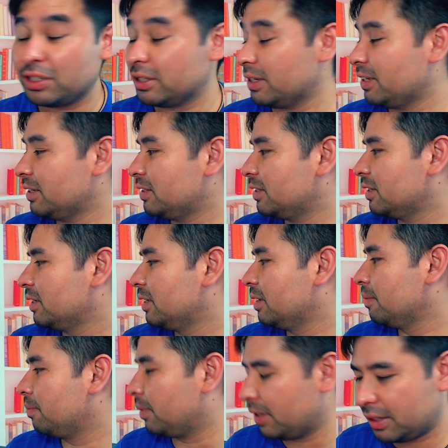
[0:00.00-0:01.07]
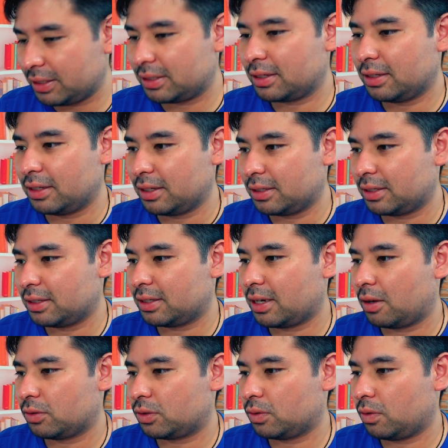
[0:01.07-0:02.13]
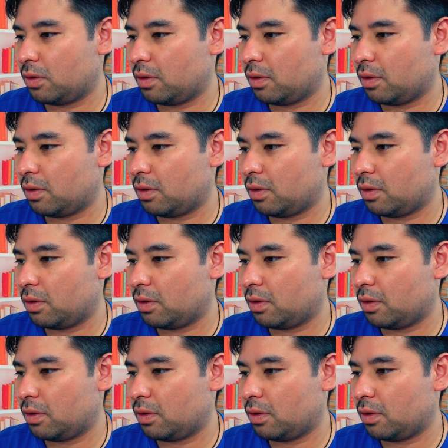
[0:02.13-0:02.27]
didn't, please, this is also